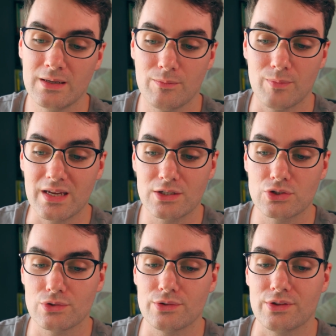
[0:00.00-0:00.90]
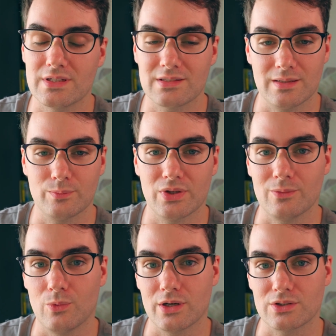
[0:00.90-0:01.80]
making sure that this
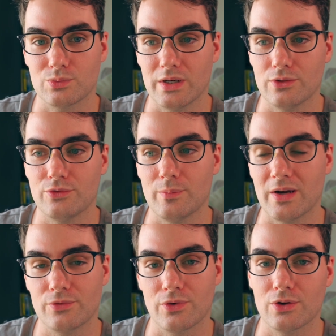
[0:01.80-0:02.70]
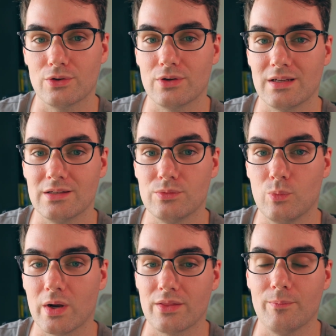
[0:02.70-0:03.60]
template works well for my phone is
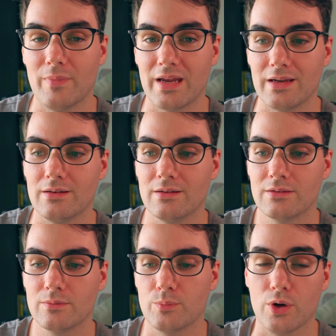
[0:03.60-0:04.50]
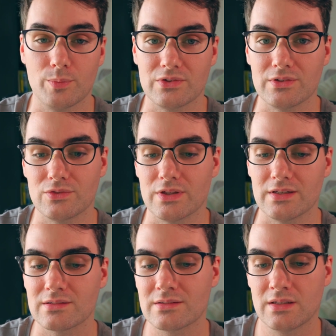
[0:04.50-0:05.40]
one of the main purposes for
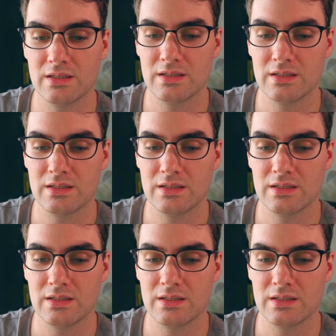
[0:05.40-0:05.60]
this.